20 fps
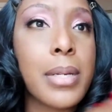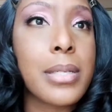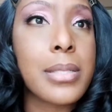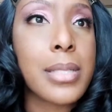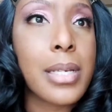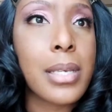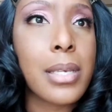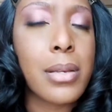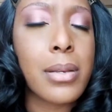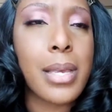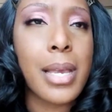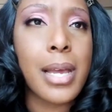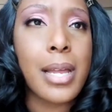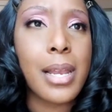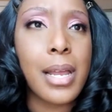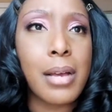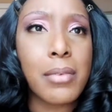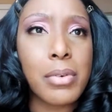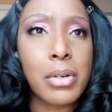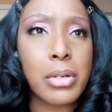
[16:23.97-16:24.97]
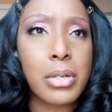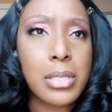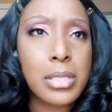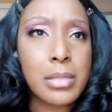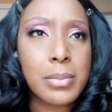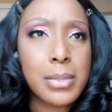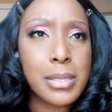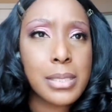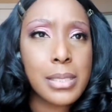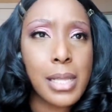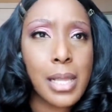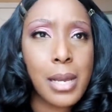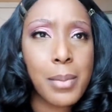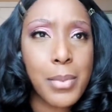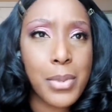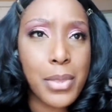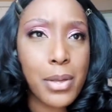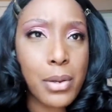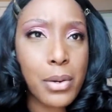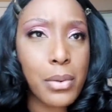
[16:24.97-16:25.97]
because like you can't have a Christmas
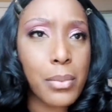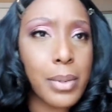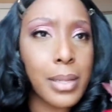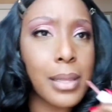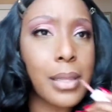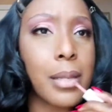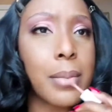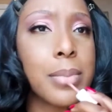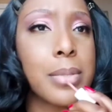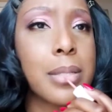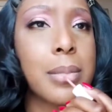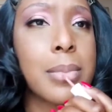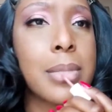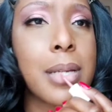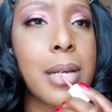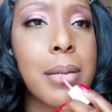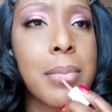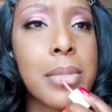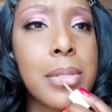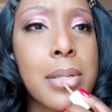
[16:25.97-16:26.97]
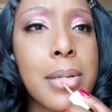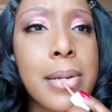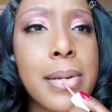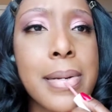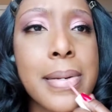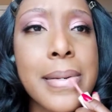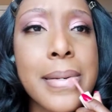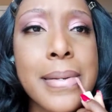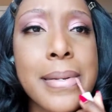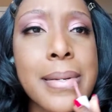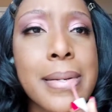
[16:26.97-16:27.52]
glam without a red lip sometimes, you know?